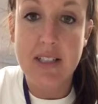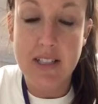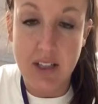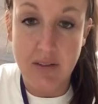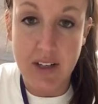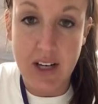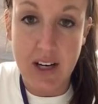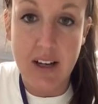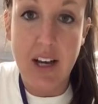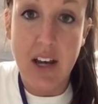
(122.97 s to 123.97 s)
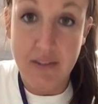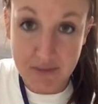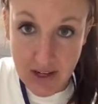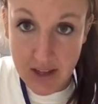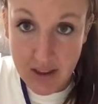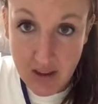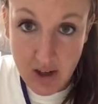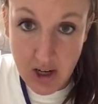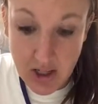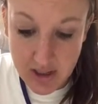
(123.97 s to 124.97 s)
Sylvia, and Faith
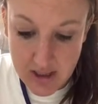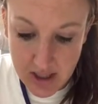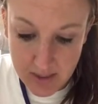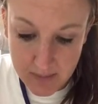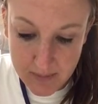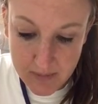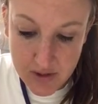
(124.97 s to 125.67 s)
are on a team.